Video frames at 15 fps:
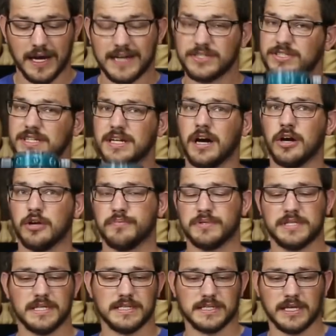I just did
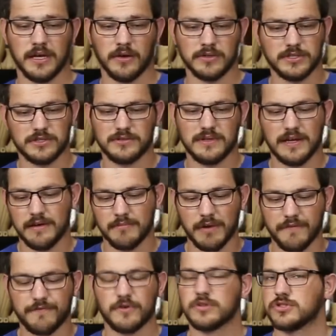100% scale, just
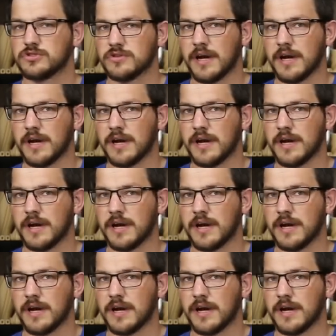my first